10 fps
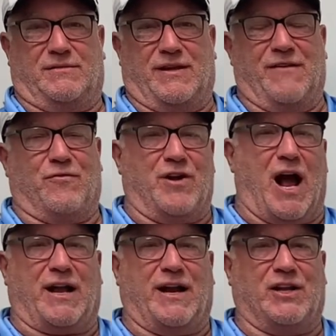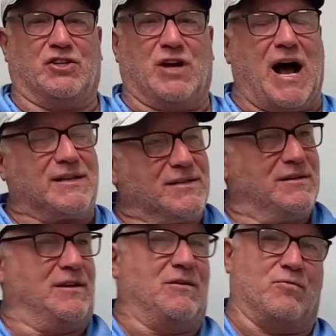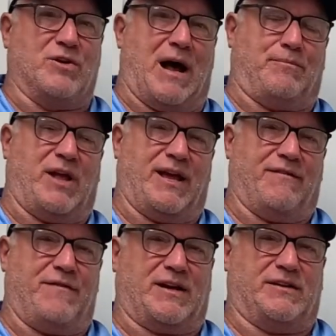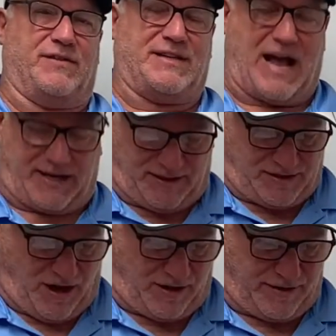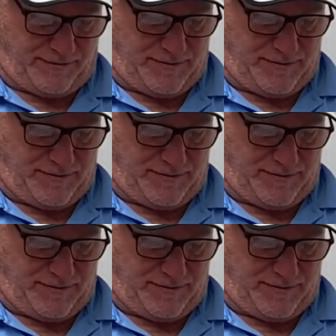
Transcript: If we're not getting shots, we're not playing effective attacking soccer.